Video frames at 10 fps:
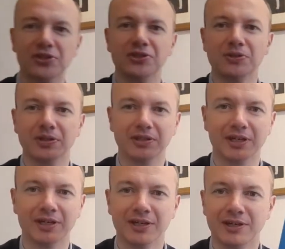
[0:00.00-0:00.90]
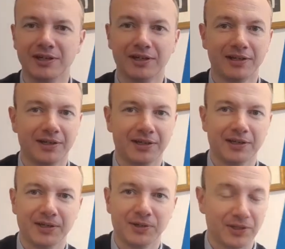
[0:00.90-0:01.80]
and you
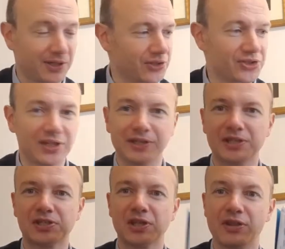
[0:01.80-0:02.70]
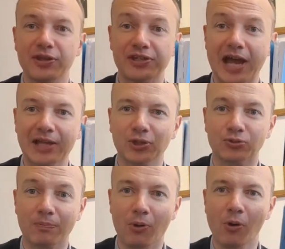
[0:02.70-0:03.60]
can see this annual
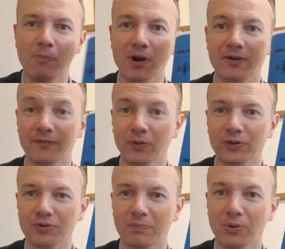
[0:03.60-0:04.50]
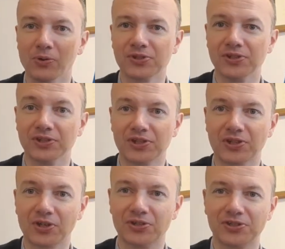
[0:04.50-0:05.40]
report book of all the reports and
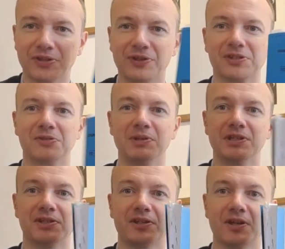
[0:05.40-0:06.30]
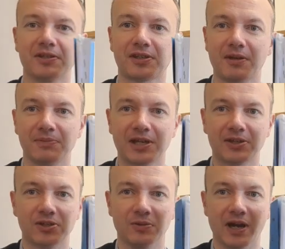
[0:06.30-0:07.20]
discussions and things to be discussed comes out
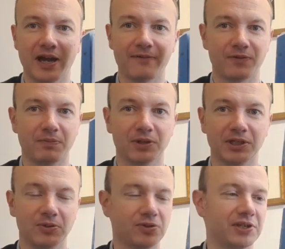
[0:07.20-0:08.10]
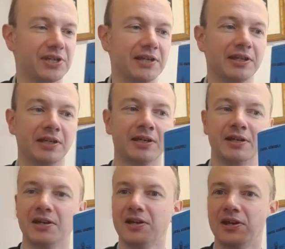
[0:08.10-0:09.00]
to everybody who's attending
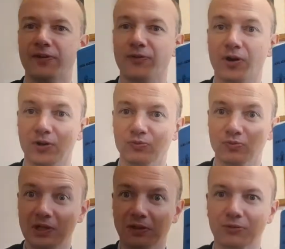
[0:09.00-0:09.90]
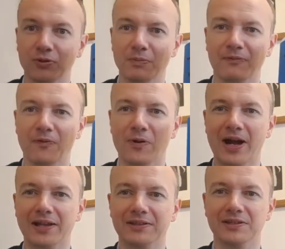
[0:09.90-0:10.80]
for a good read through
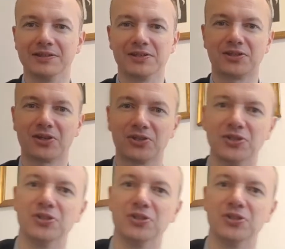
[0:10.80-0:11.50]
beforehand and discussion